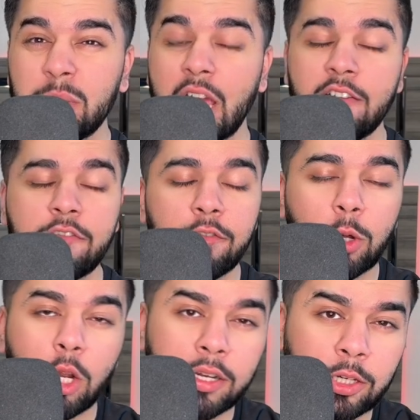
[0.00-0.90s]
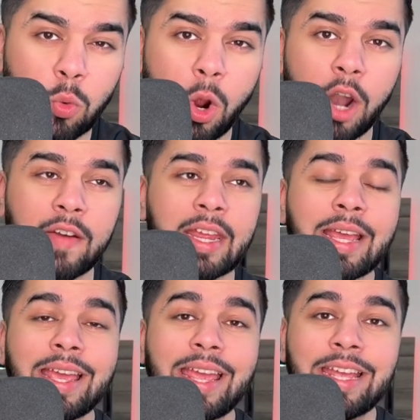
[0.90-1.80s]
a full-on inquiry
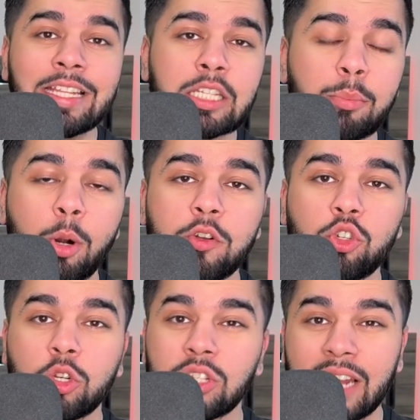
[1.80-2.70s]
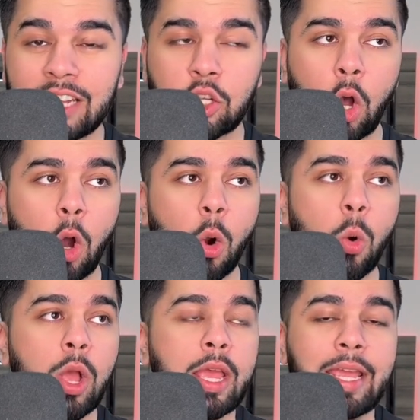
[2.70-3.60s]
into Boris Johnson as a
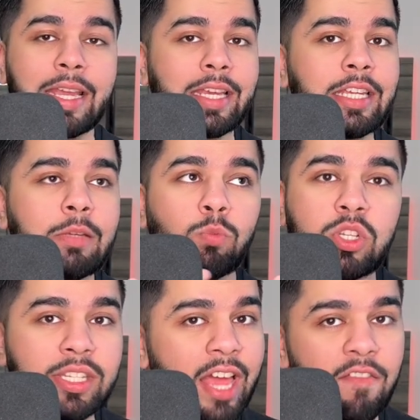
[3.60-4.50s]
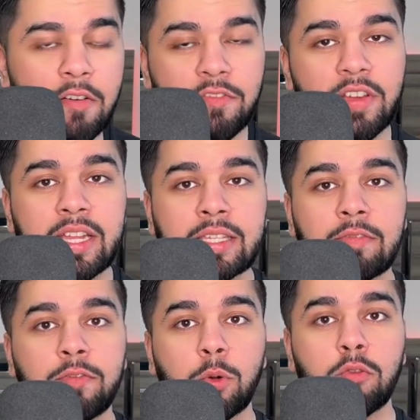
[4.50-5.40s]
whole. He was never fit
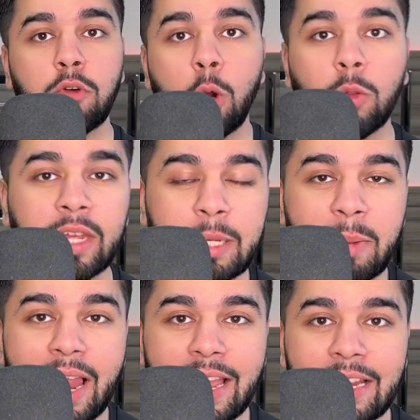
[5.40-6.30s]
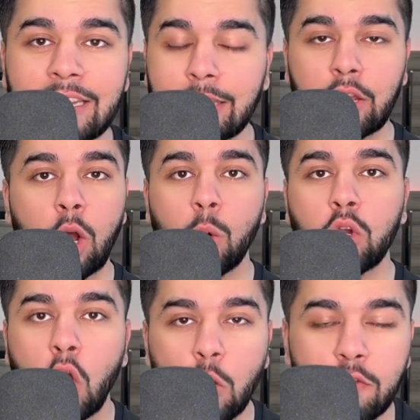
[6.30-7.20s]
for the role that he played in the whole
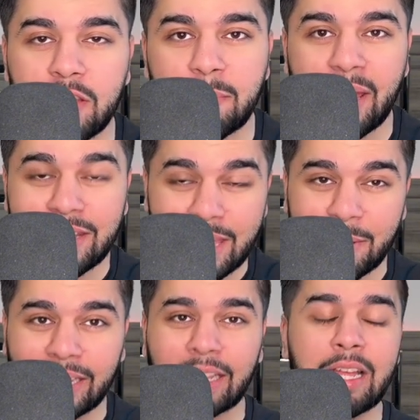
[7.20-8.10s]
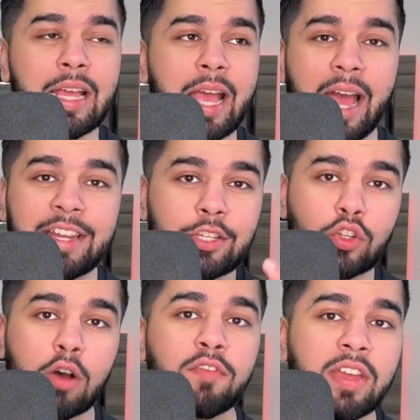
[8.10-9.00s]
COVID pandemic, and he's
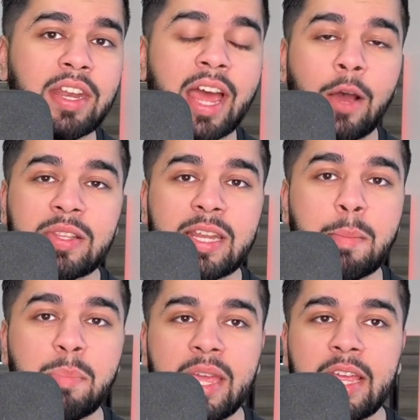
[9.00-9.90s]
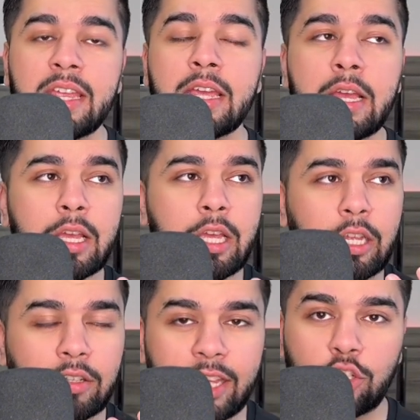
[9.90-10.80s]
not fit now as an MP.
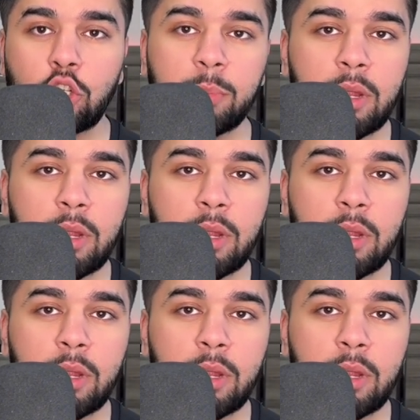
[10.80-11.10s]
There should be a